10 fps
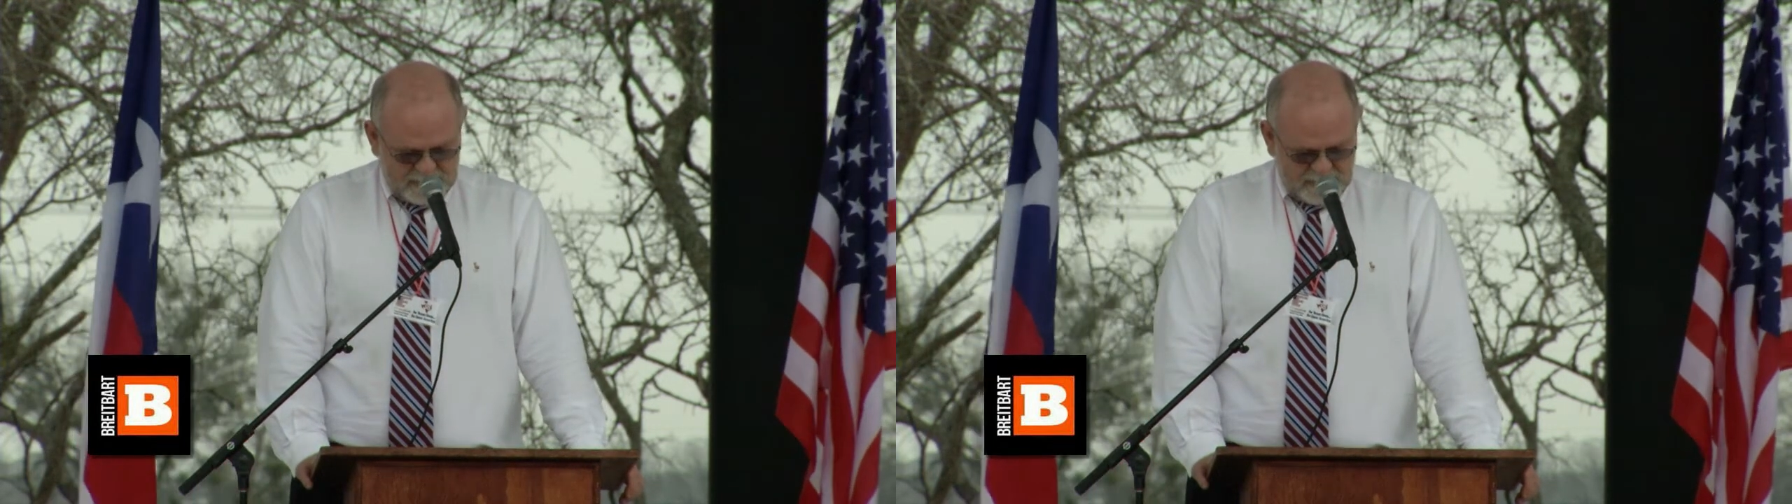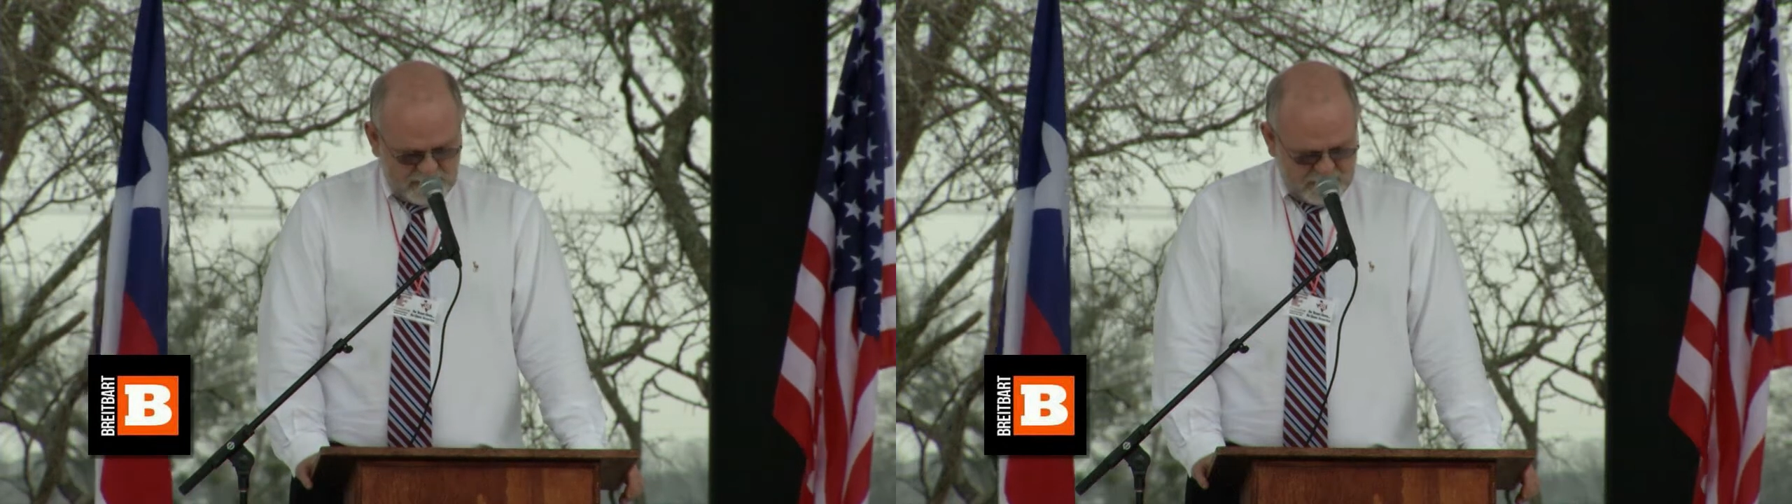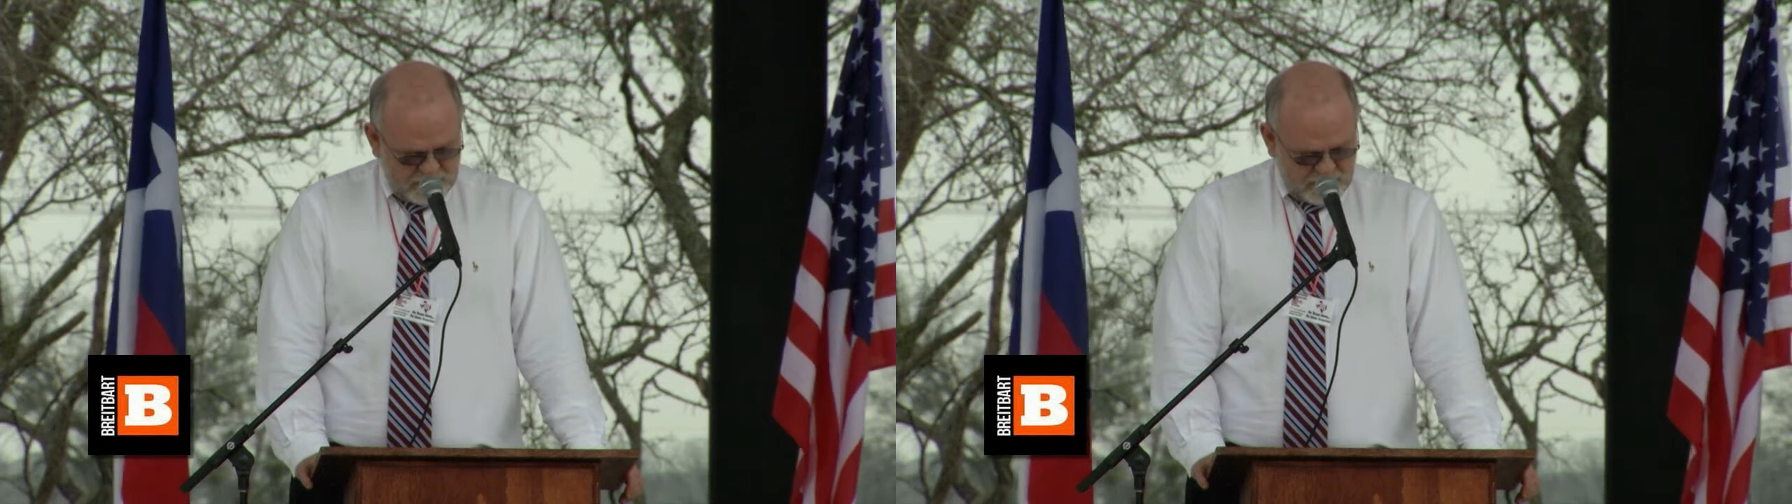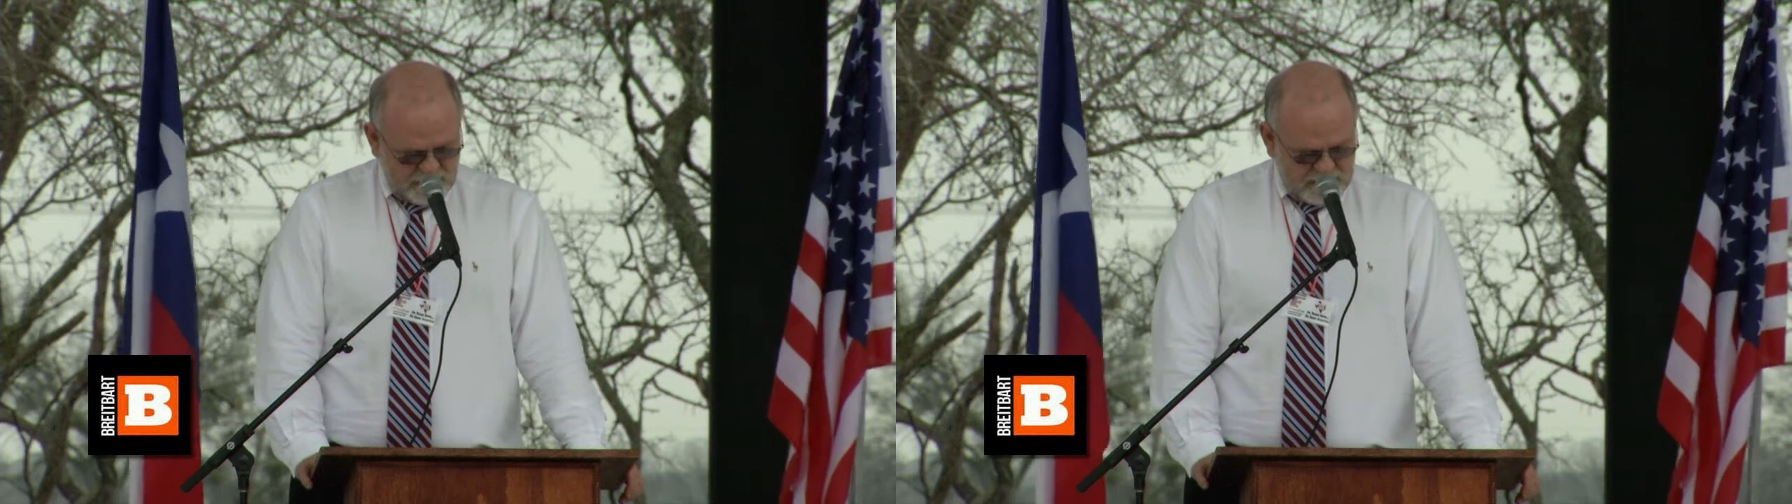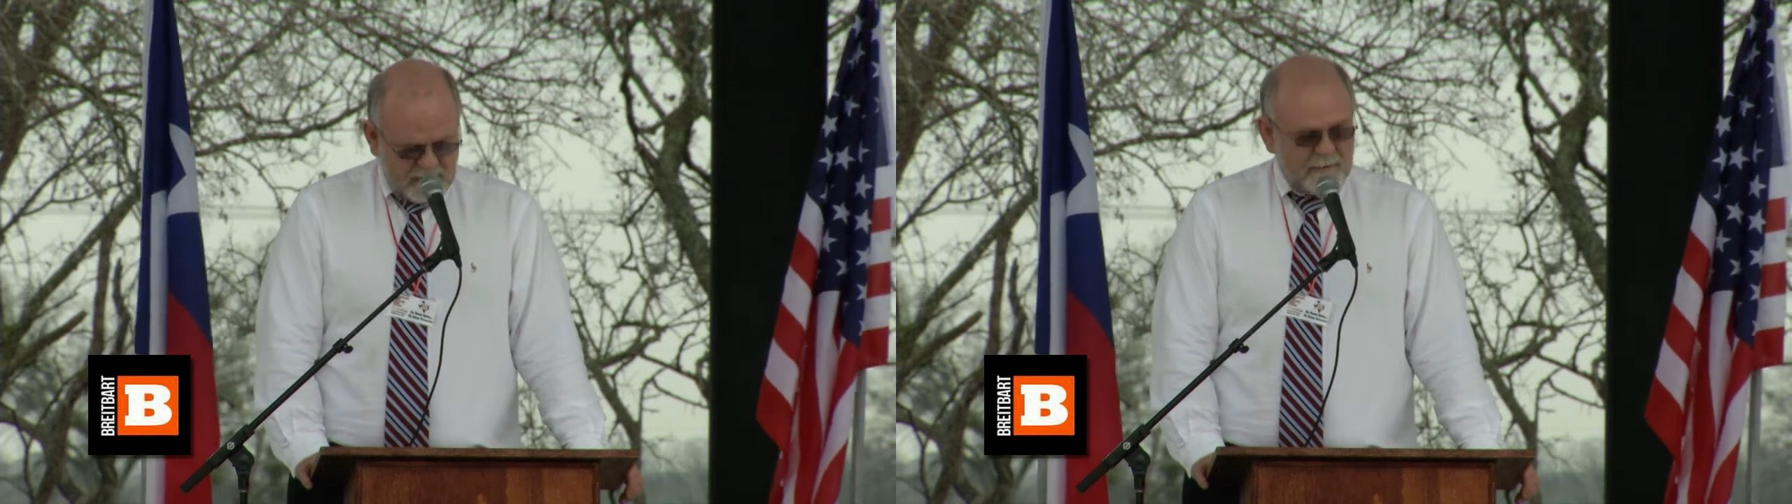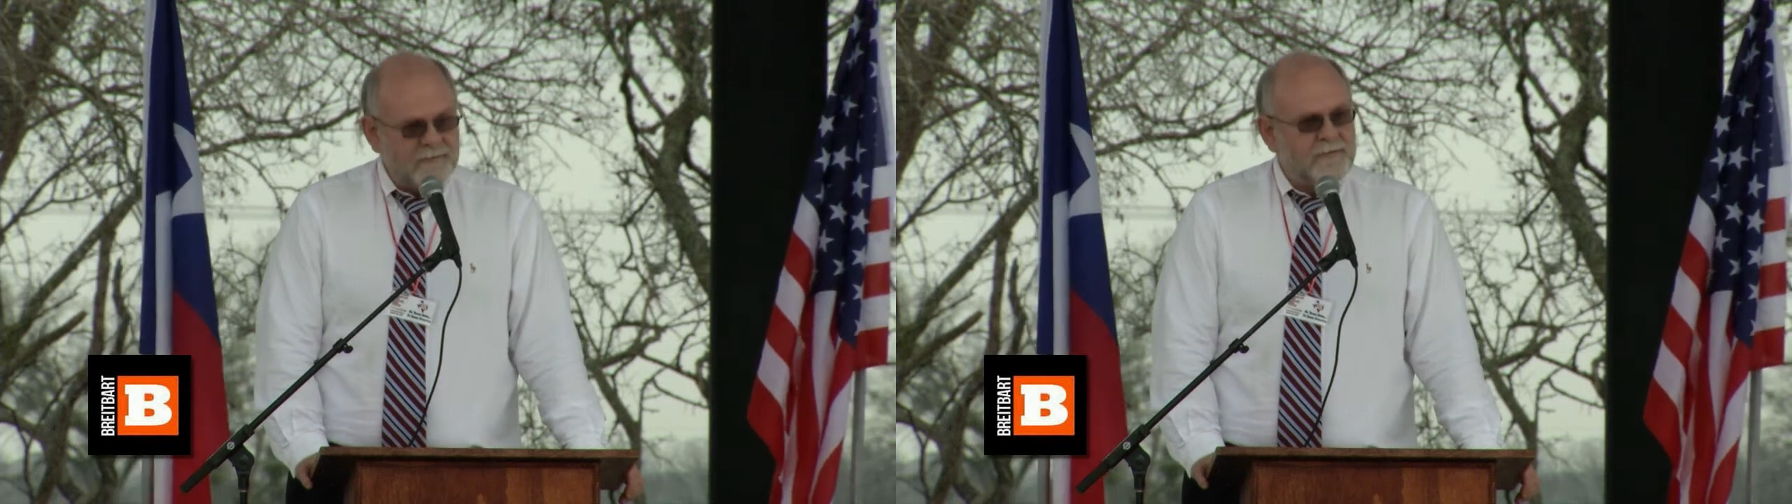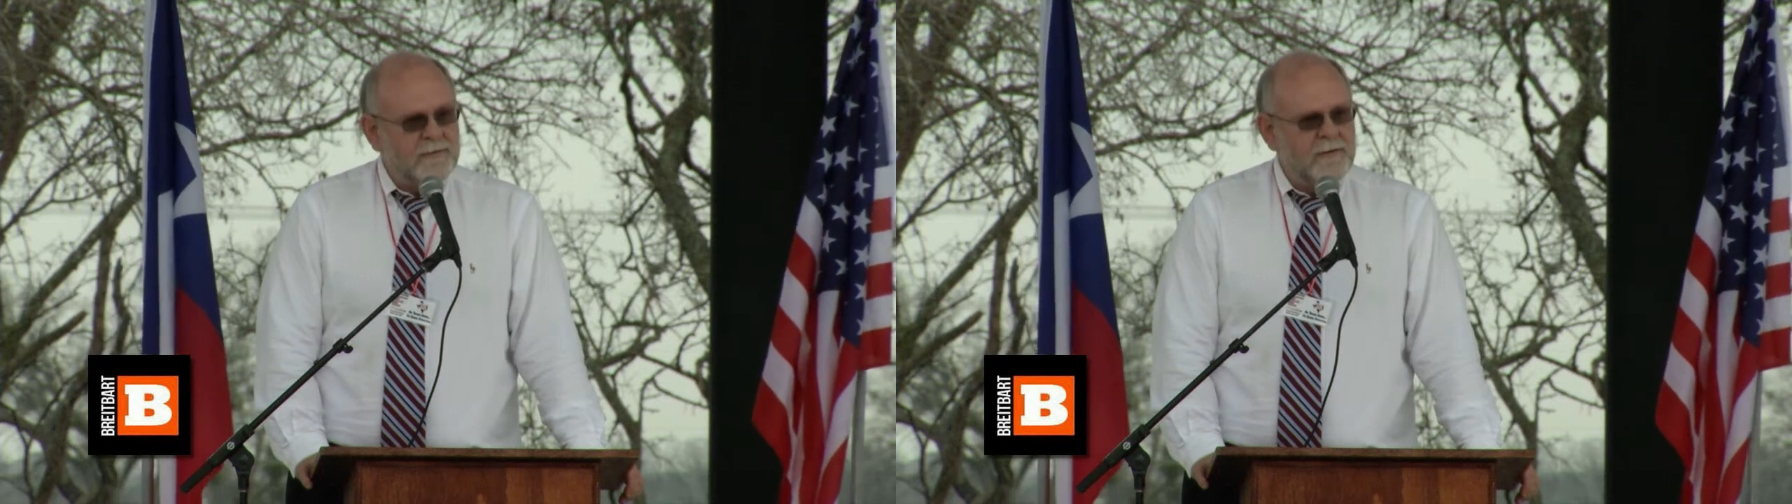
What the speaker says: in the country we love.